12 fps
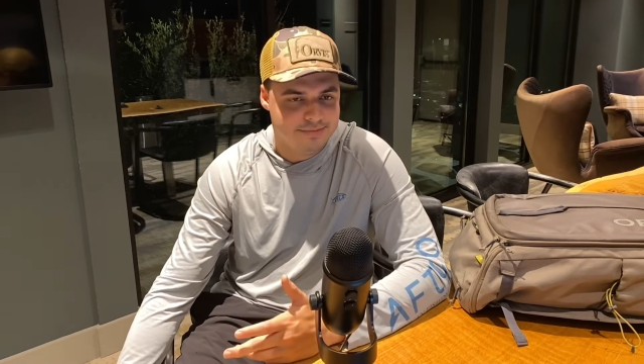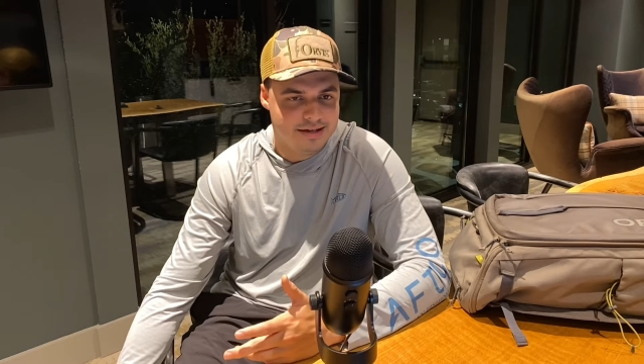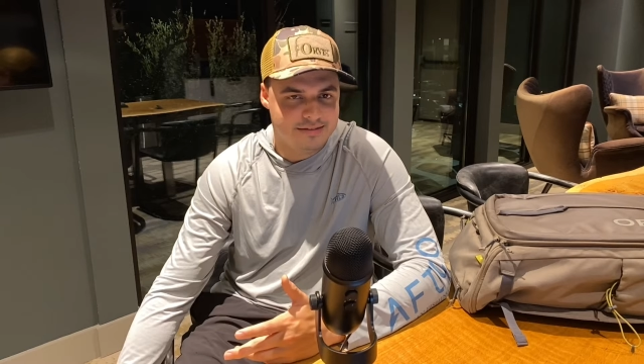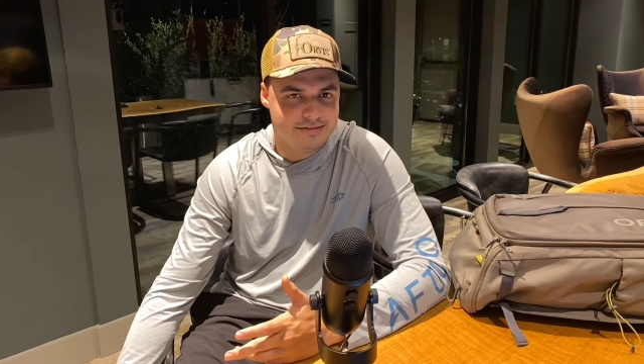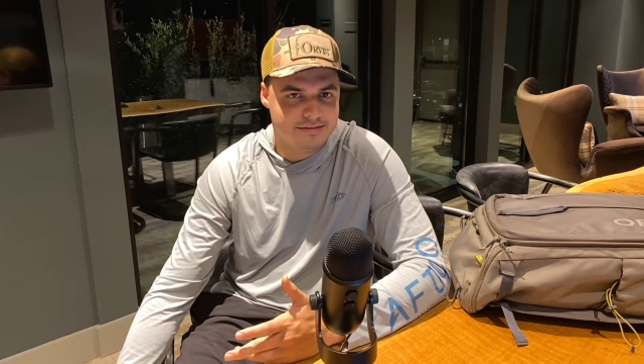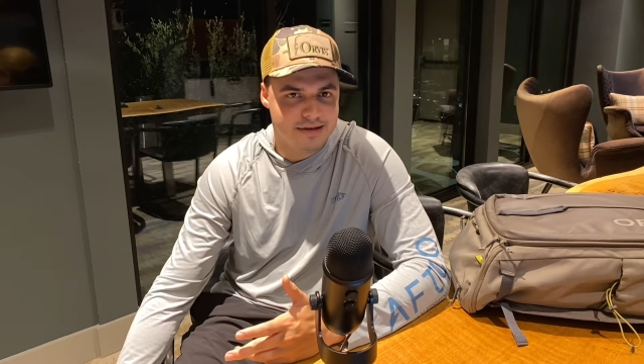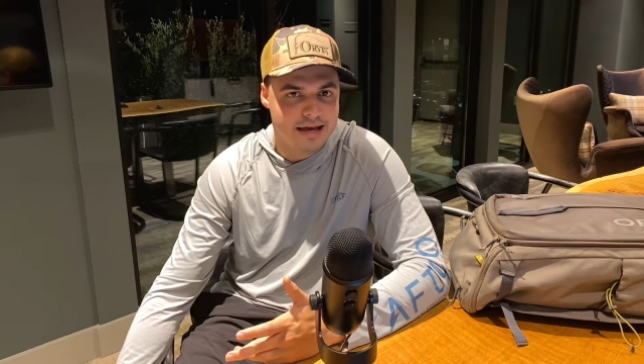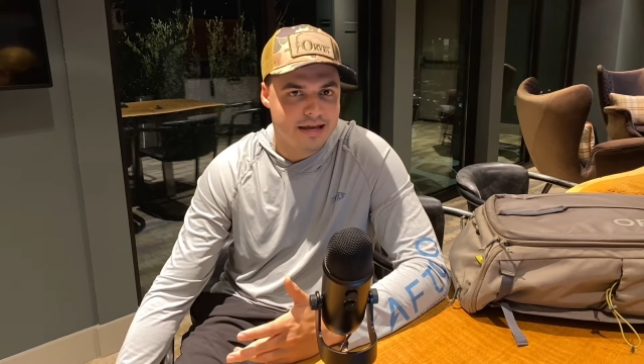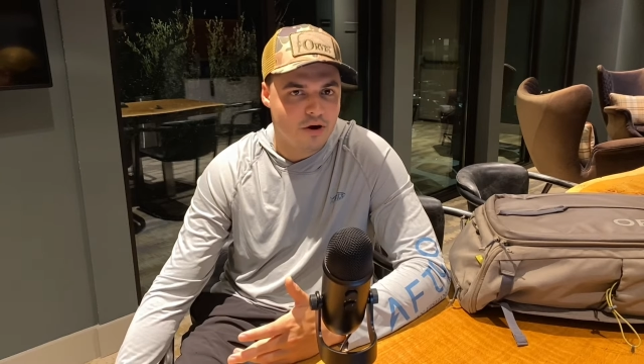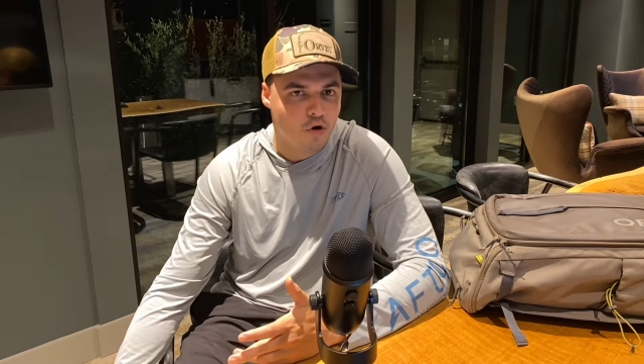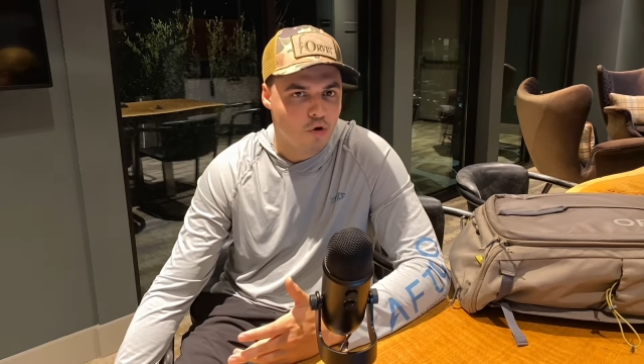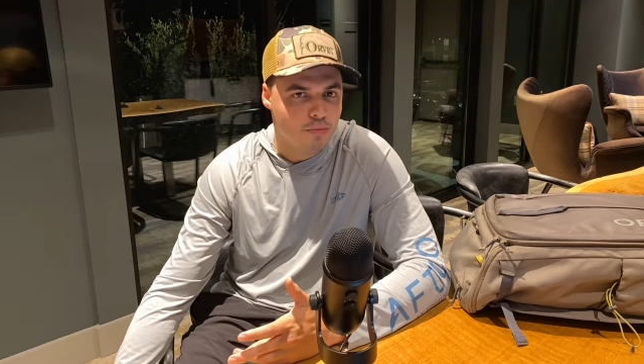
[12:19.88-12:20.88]
It's an
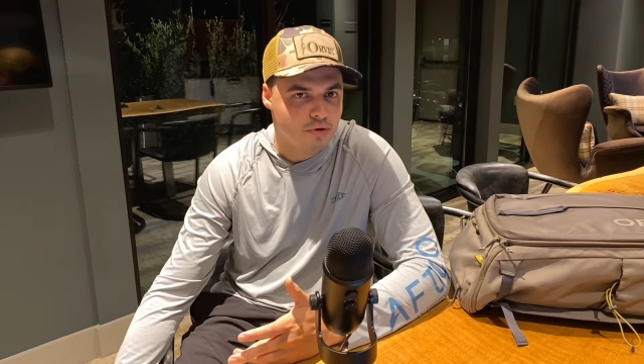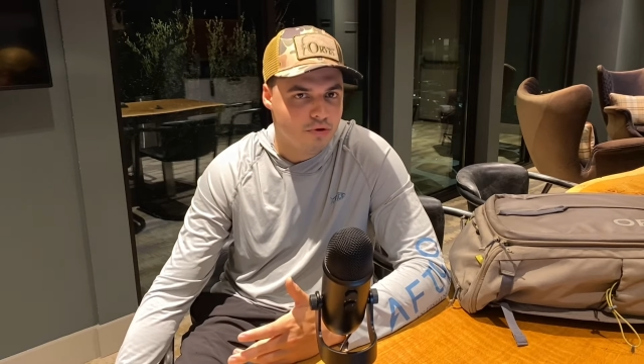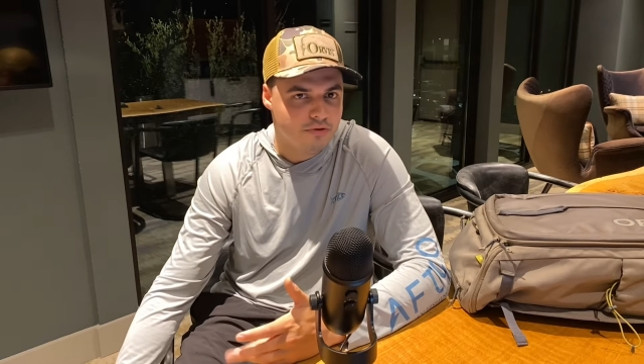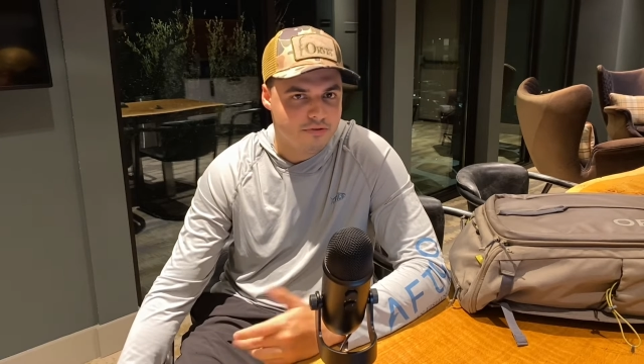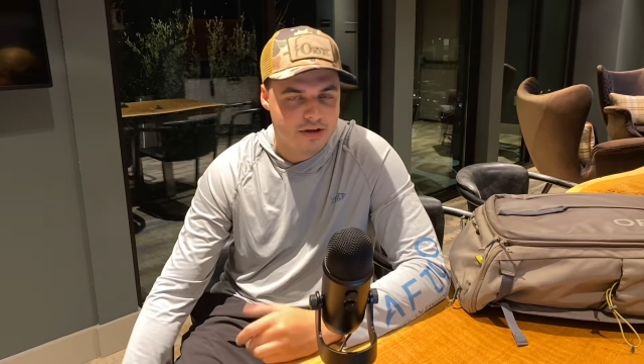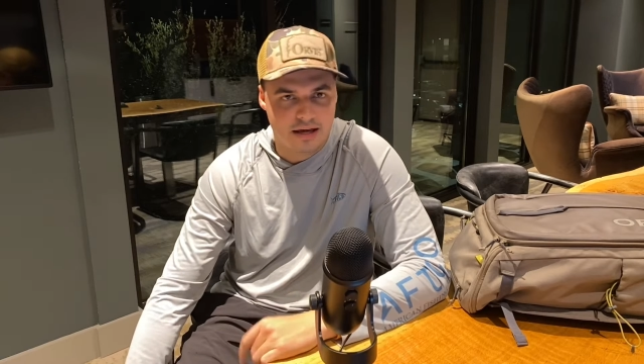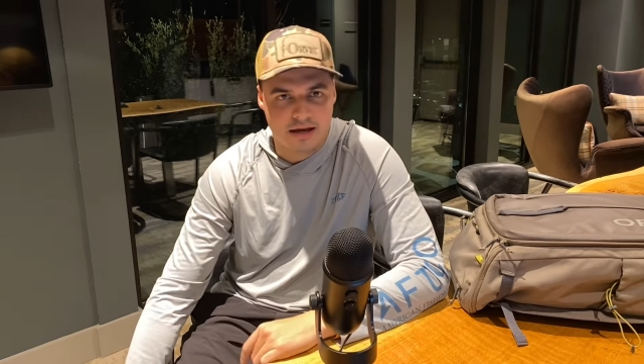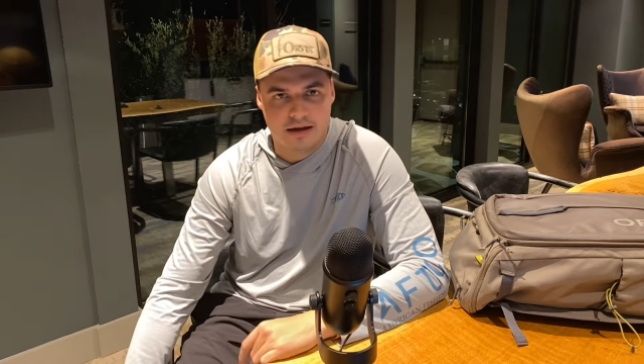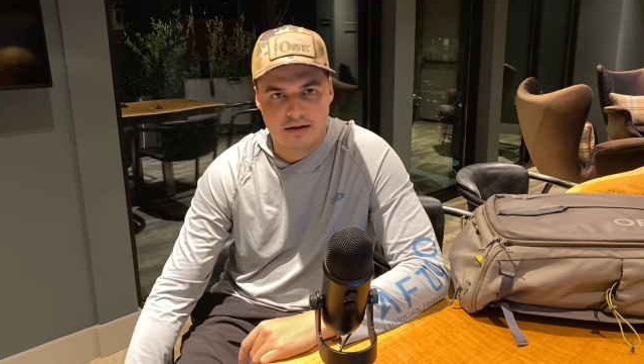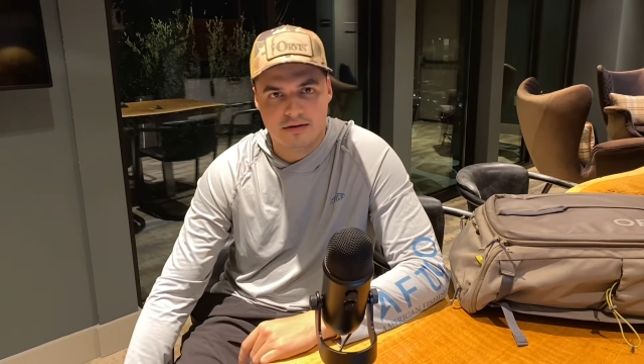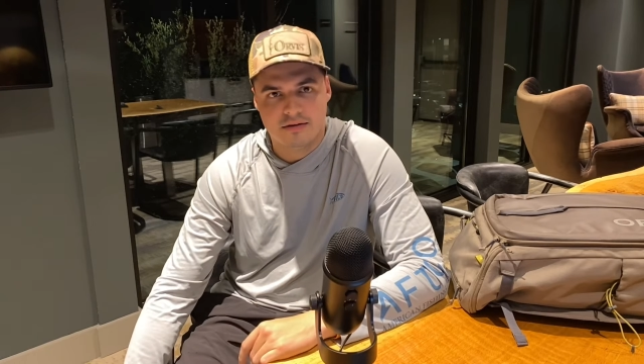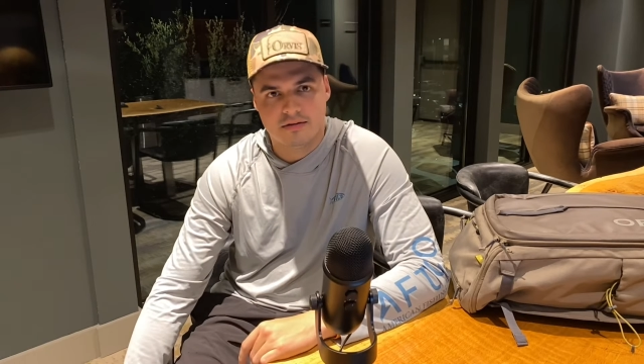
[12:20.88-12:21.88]
a-hole move,
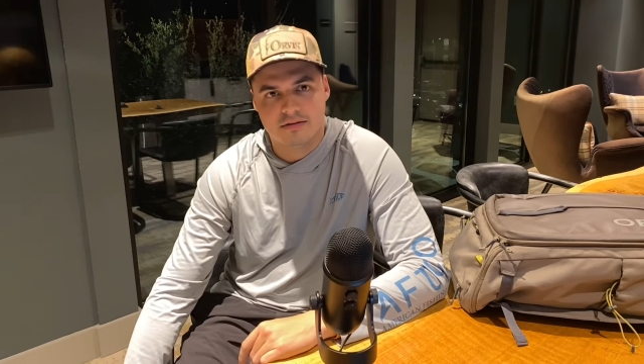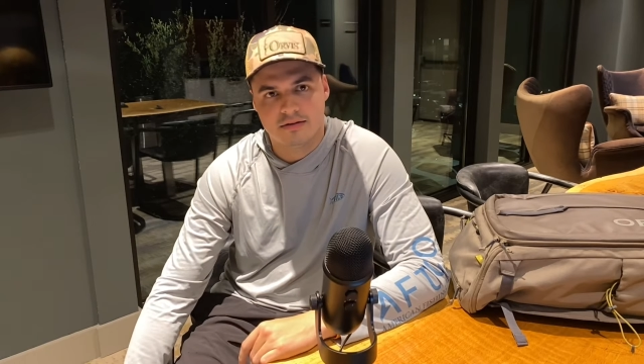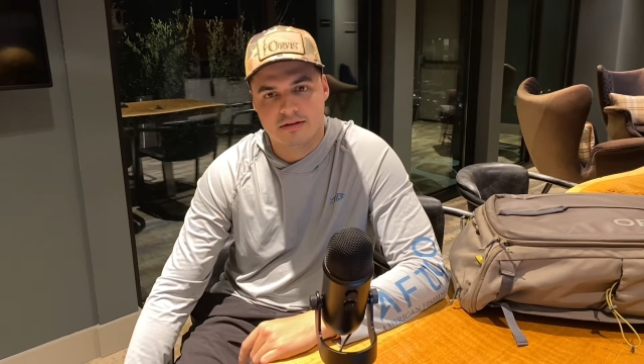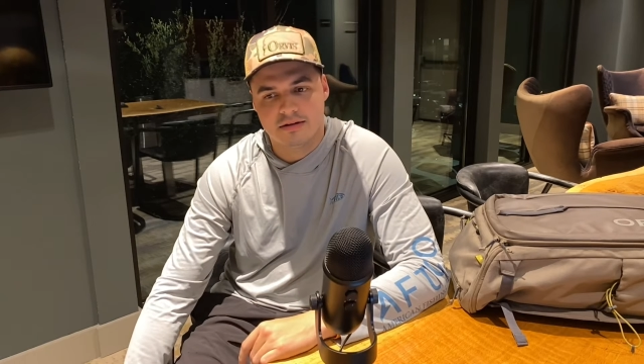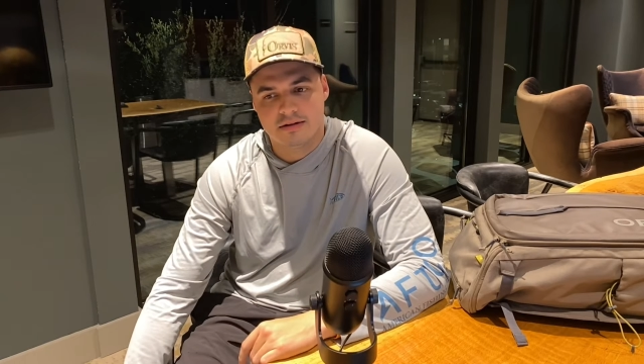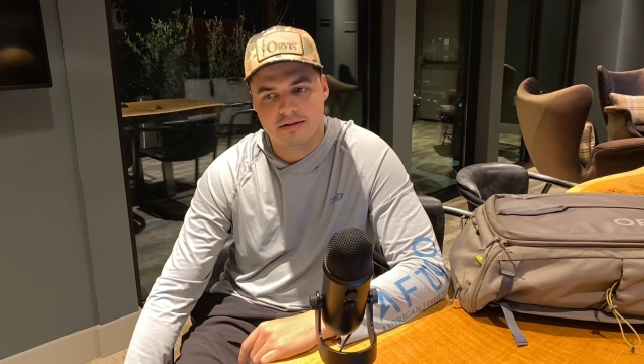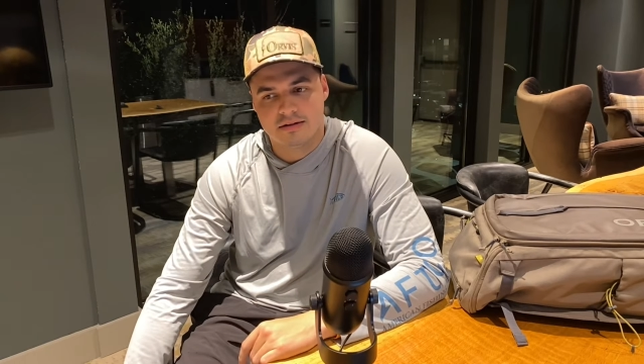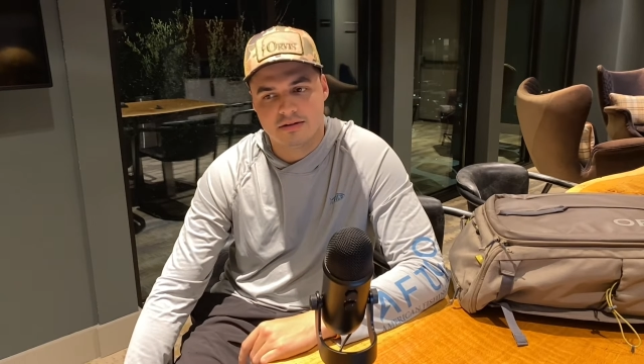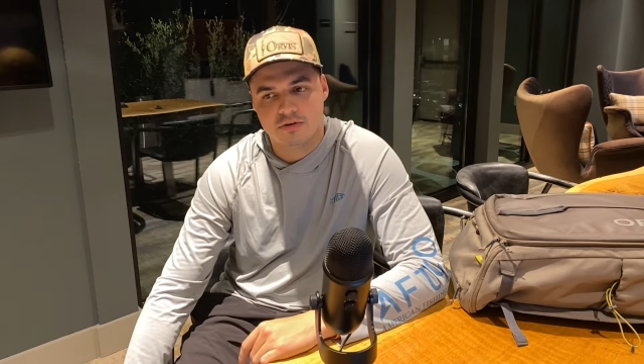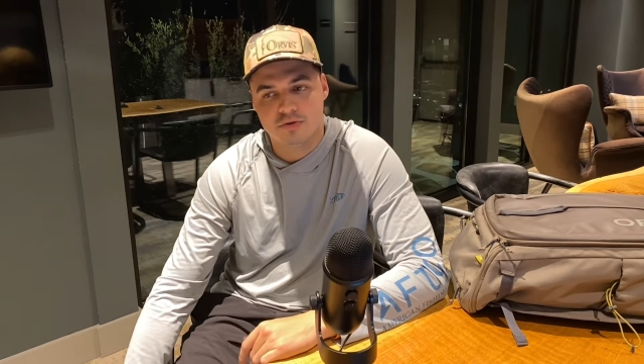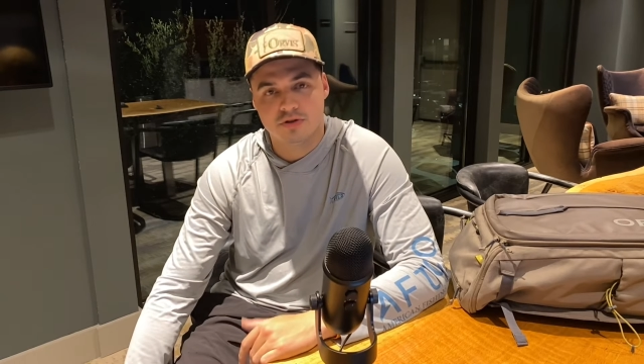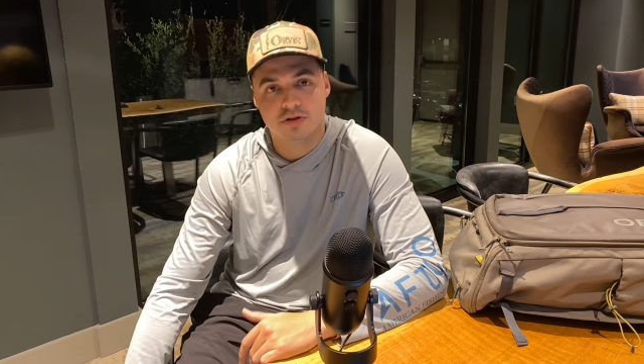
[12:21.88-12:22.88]
and
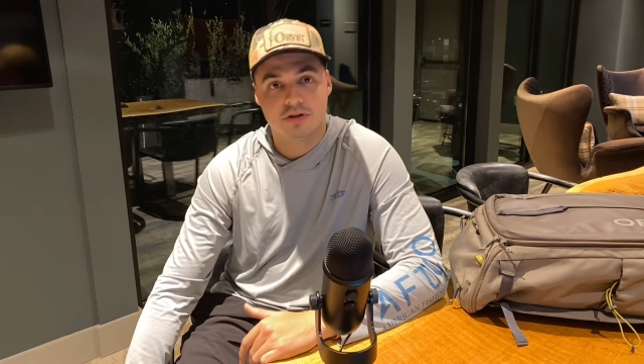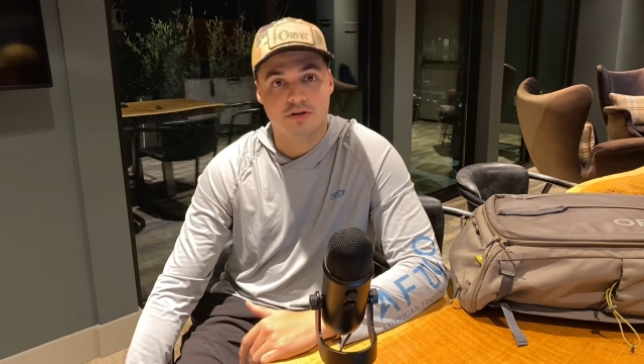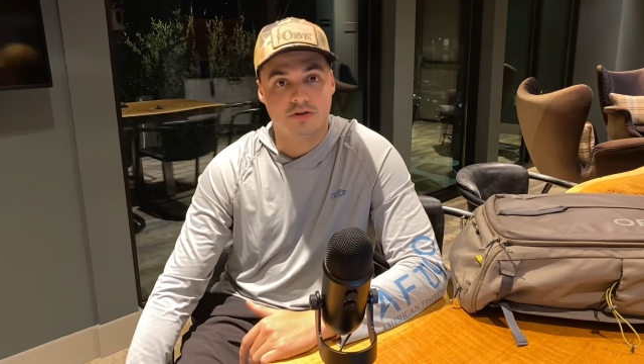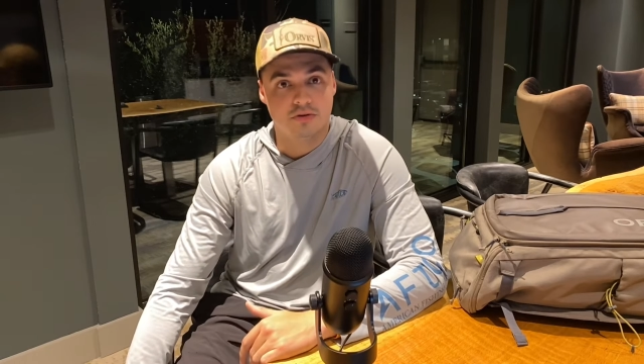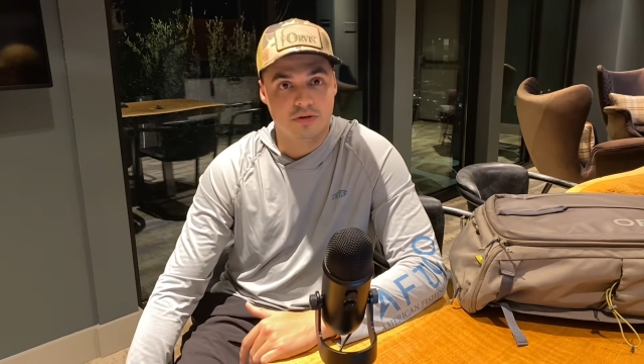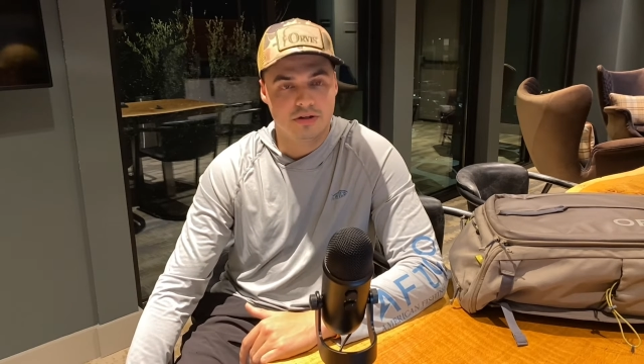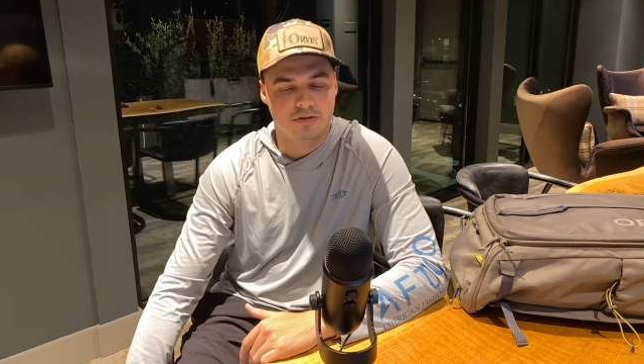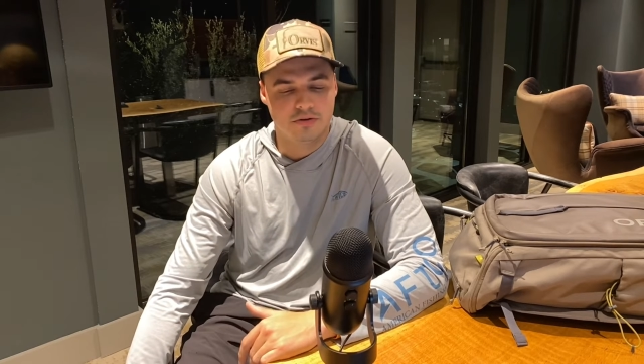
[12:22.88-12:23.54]
you shouldn't do it.